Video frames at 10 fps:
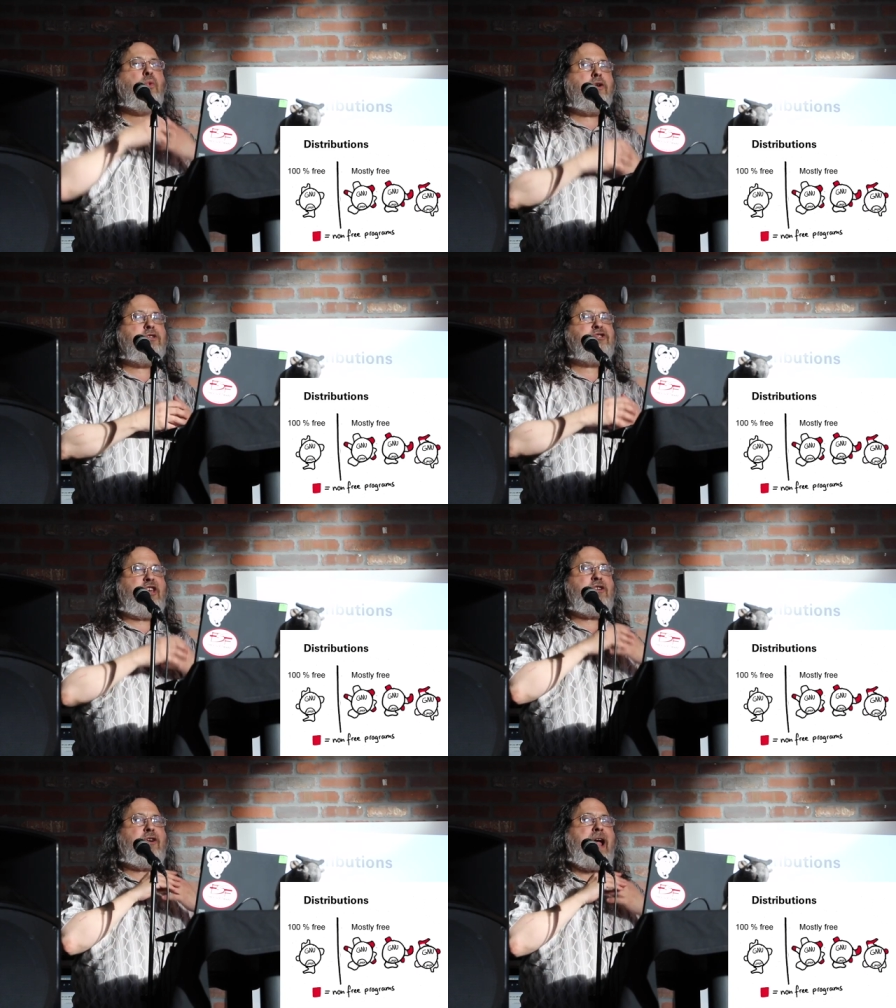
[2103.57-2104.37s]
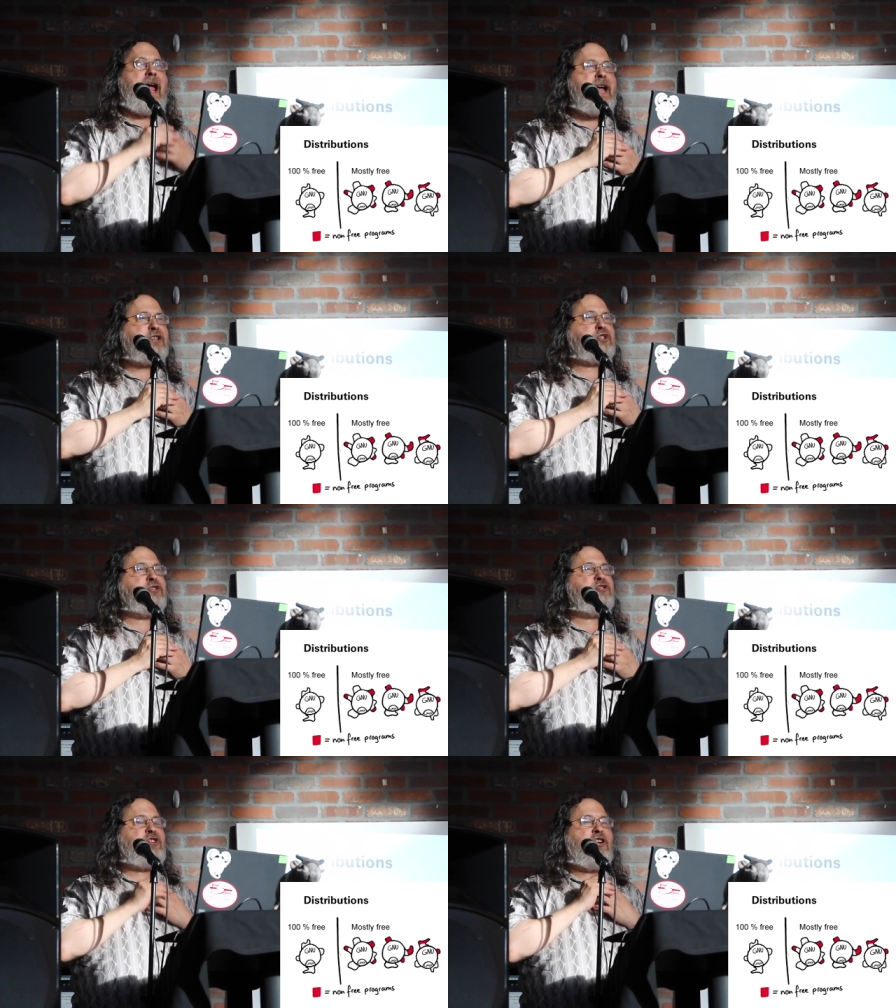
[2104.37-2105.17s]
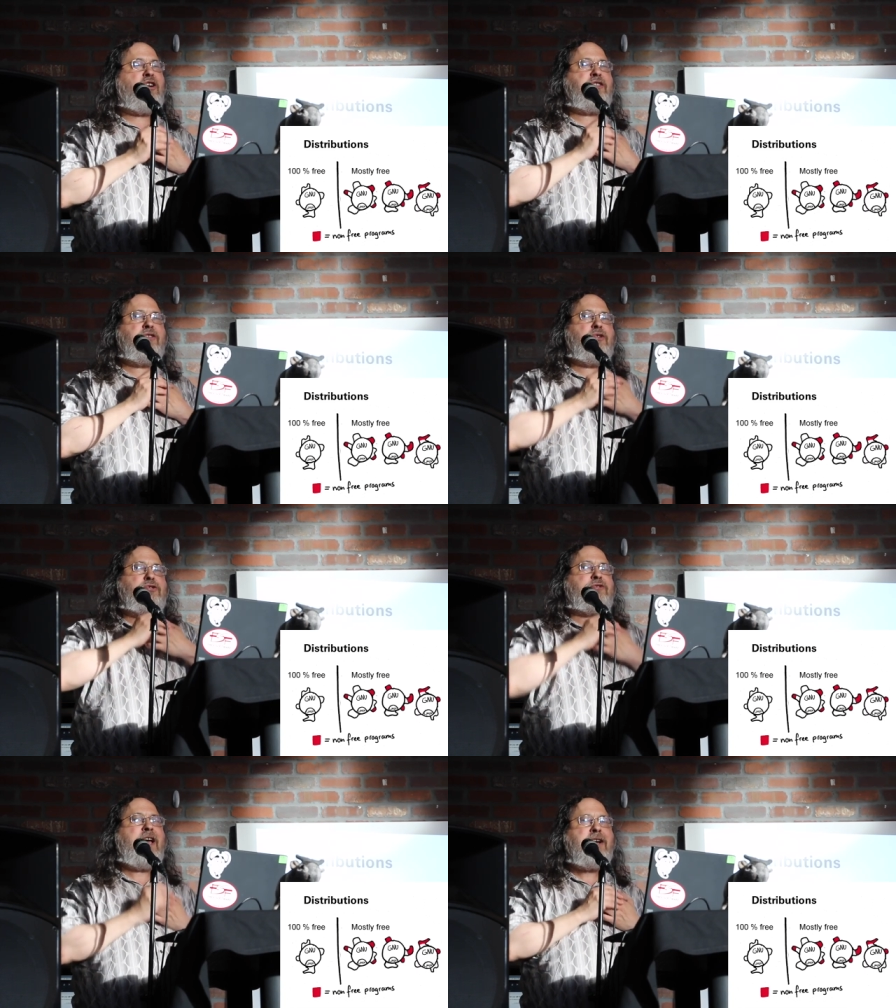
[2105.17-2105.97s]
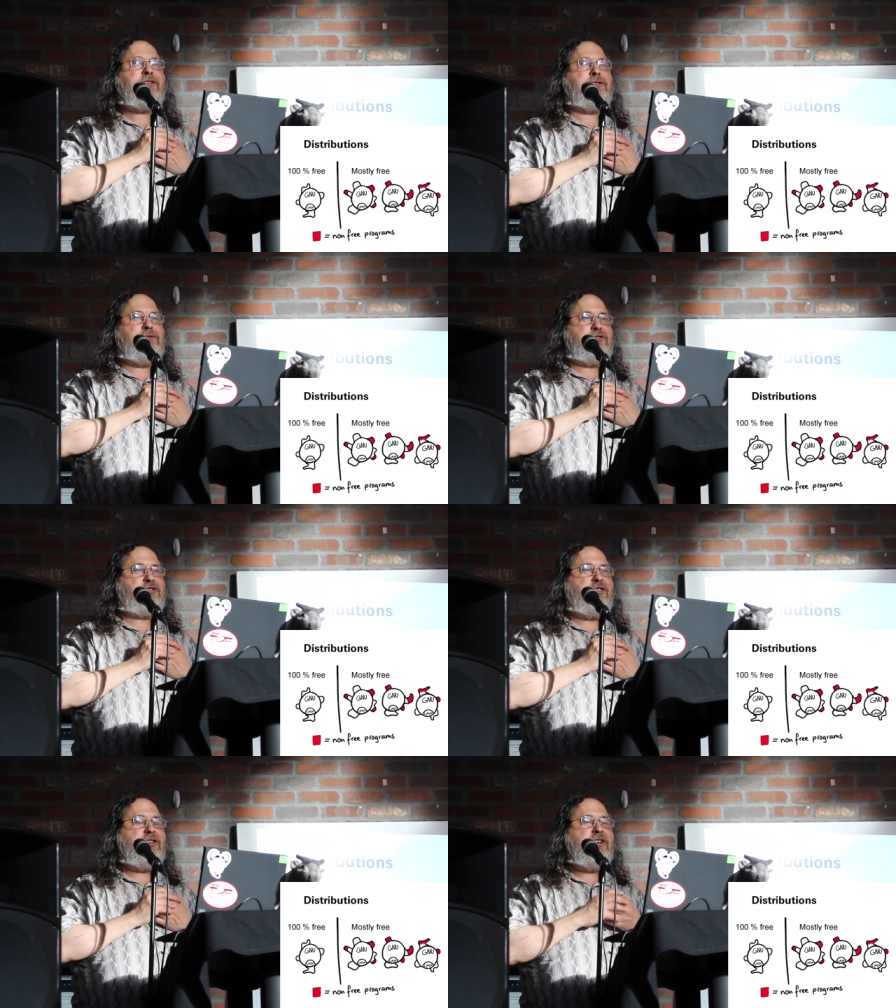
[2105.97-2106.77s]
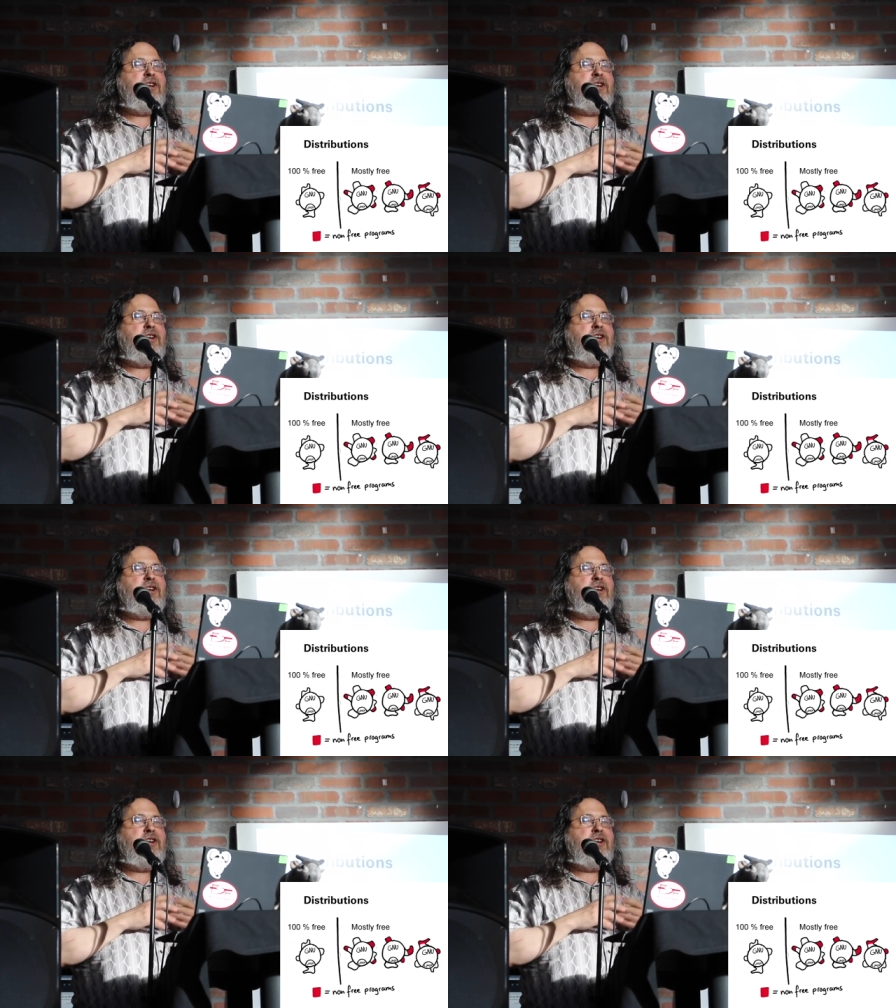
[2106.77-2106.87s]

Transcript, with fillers: words and our actions on those values.